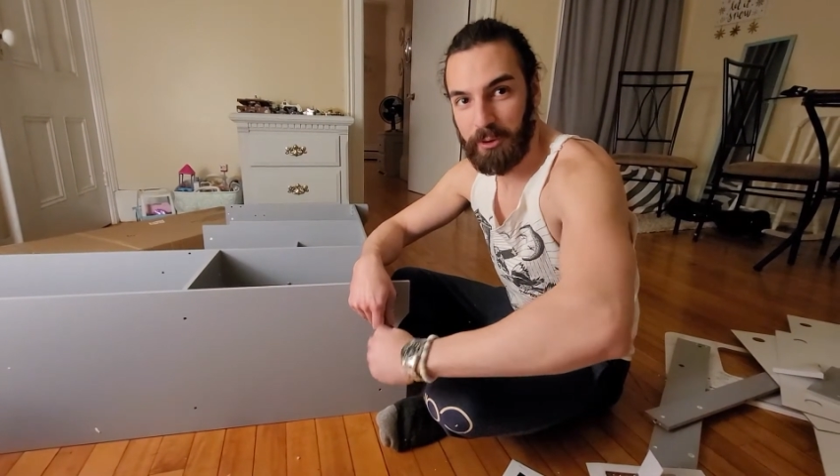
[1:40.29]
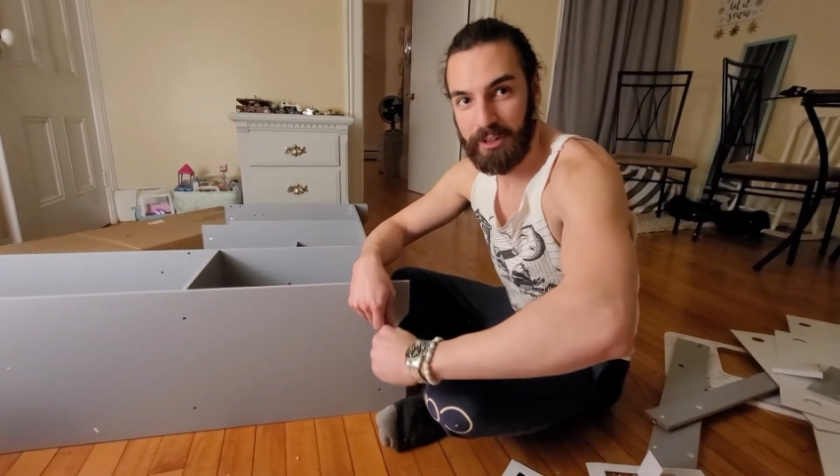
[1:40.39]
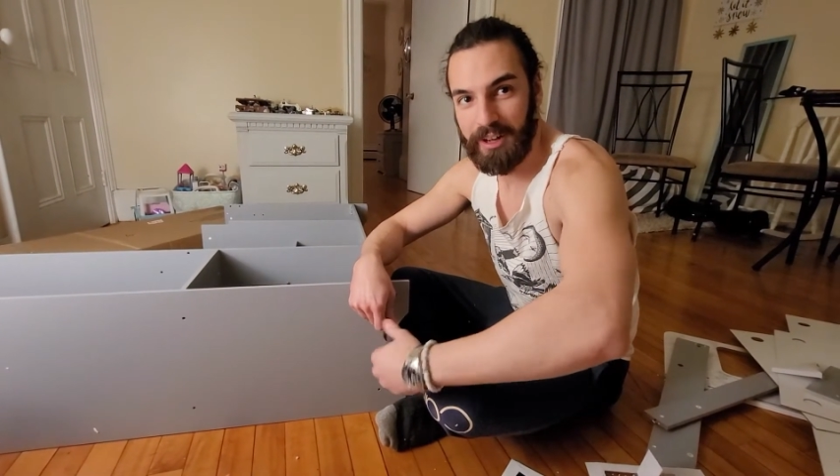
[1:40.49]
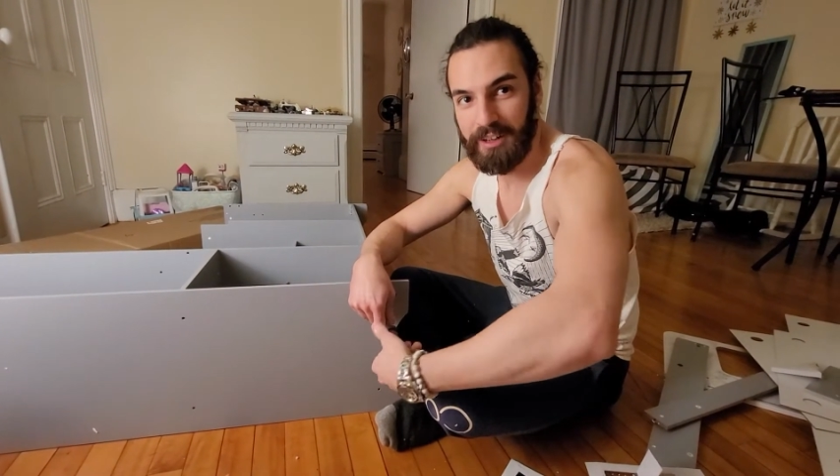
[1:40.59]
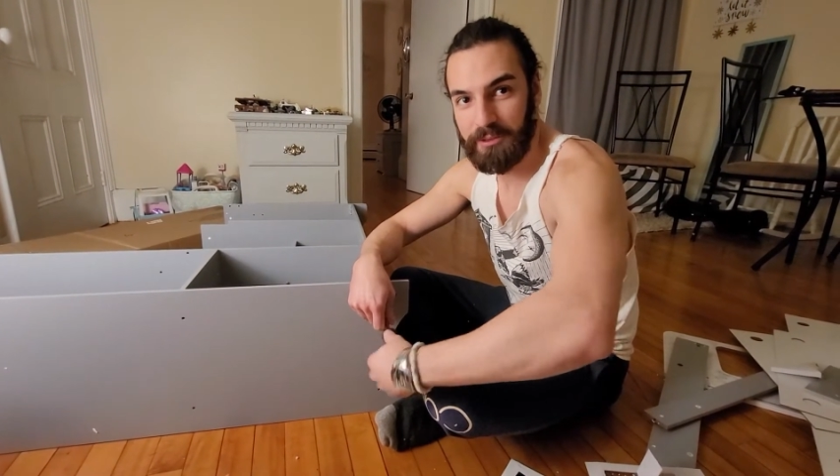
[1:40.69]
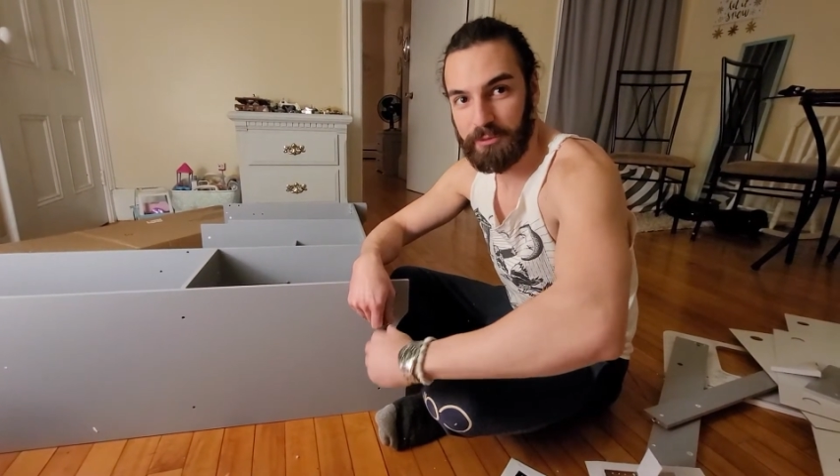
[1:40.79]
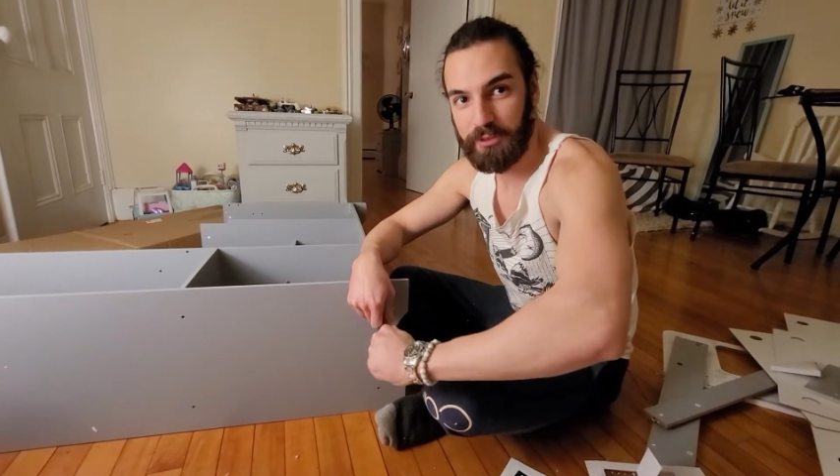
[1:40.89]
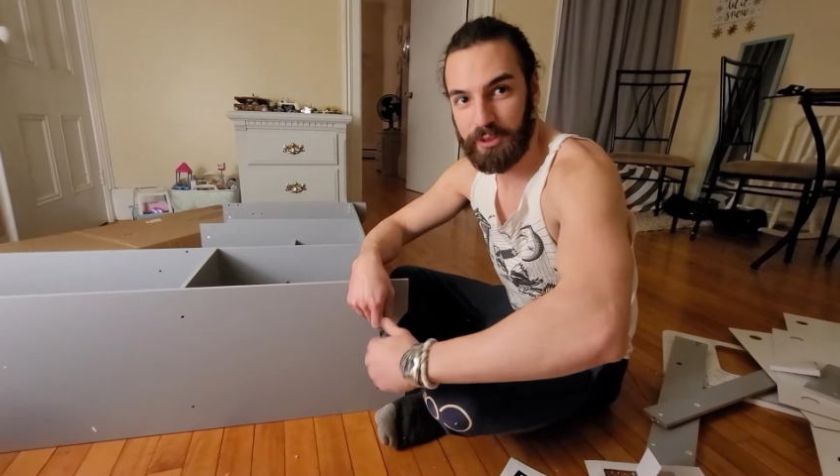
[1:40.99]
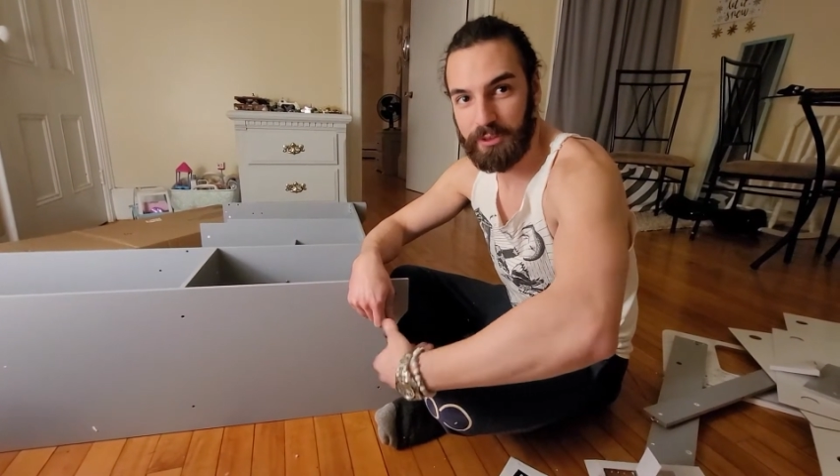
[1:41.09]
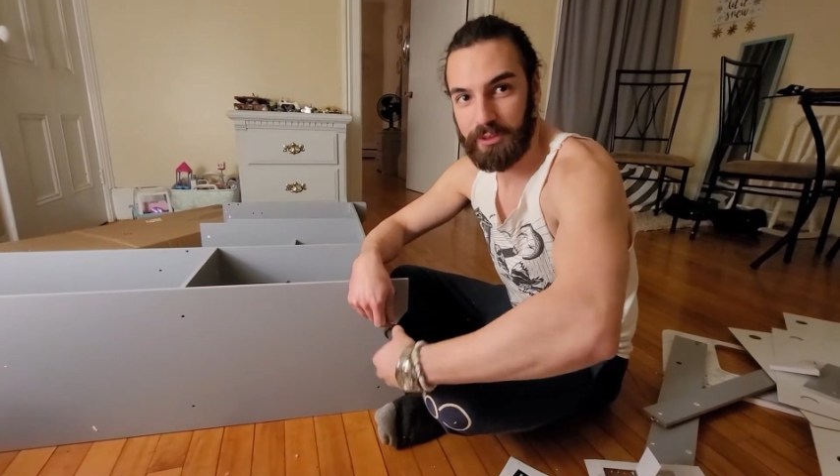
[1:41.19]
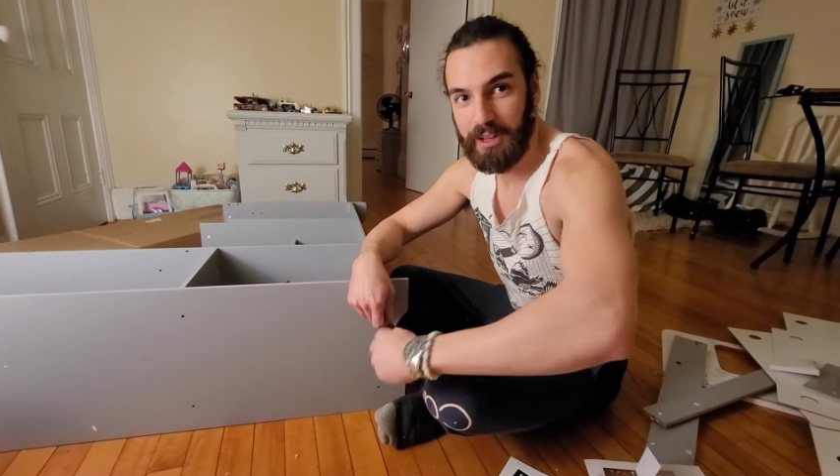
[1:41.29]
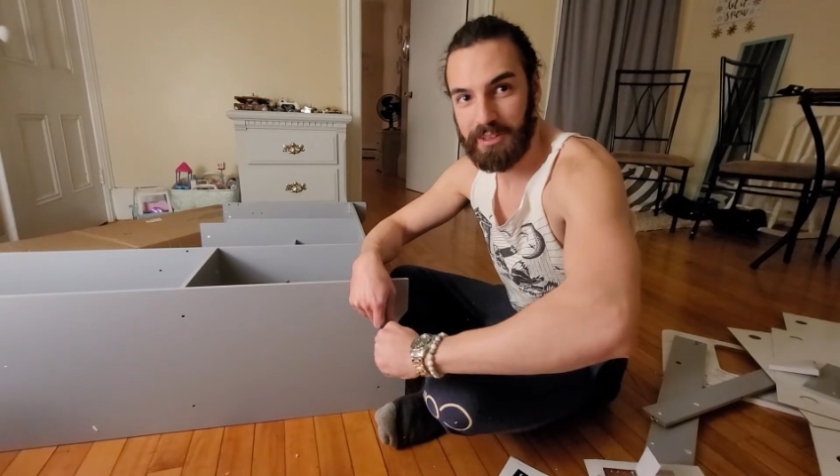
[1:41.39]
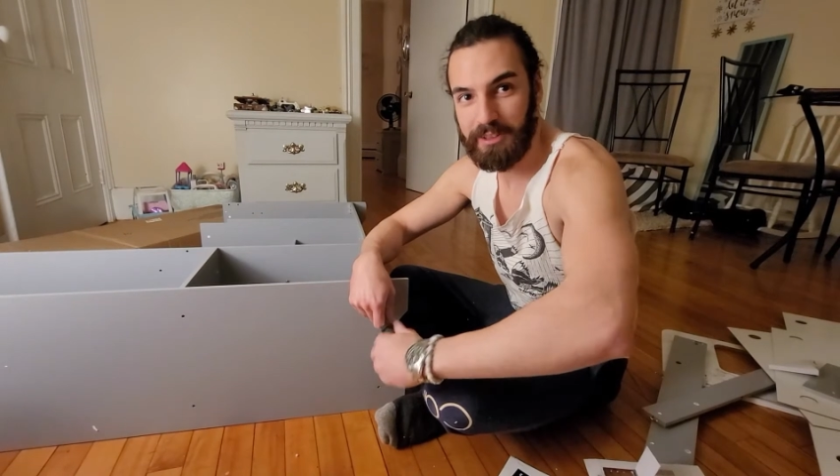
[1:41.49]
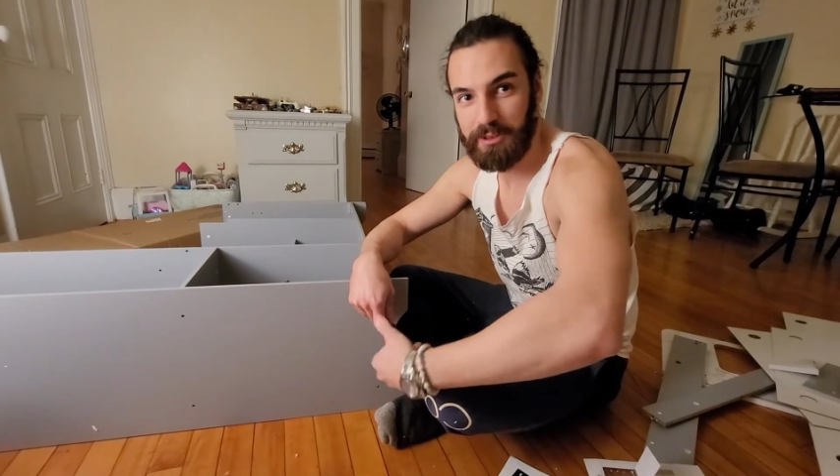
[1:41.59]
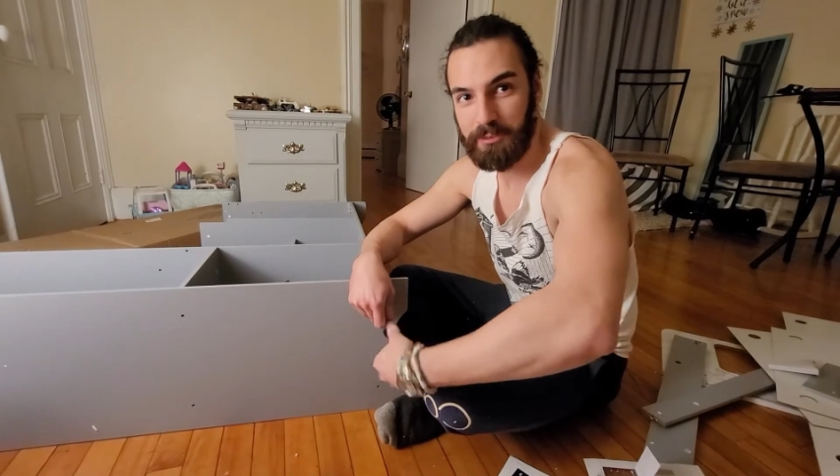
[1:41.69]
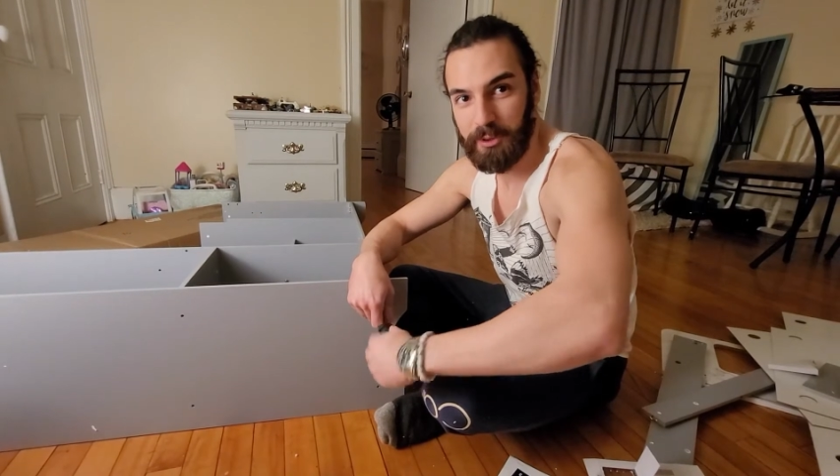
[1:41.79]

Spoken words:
what kind of 6 IQ